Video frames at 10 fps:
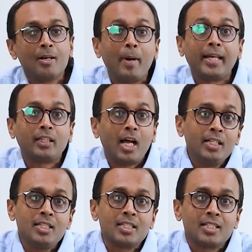My
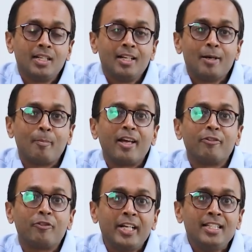clients, my
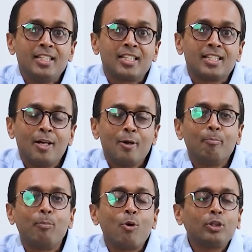friends,
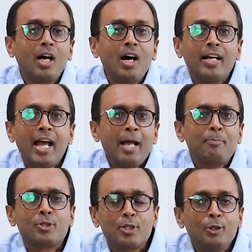both are
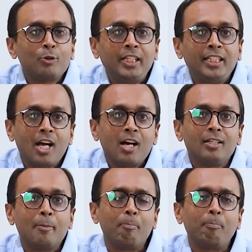absolutely
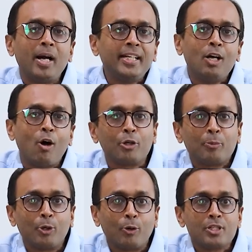young, budding
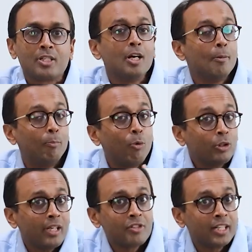entrepreneurs.
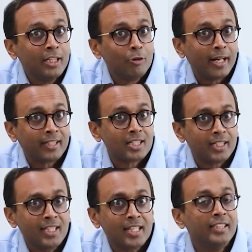Both have studied in the United
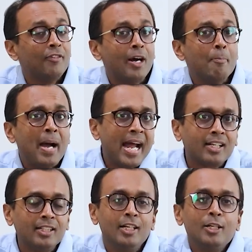States and they've come
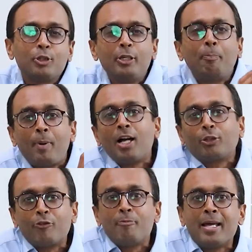back. So they're
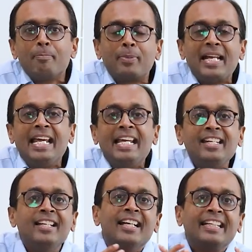part of my
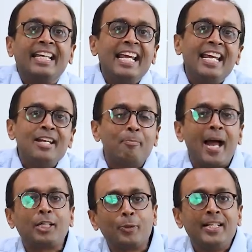brain gain
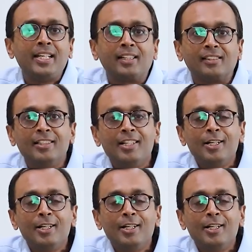back to India.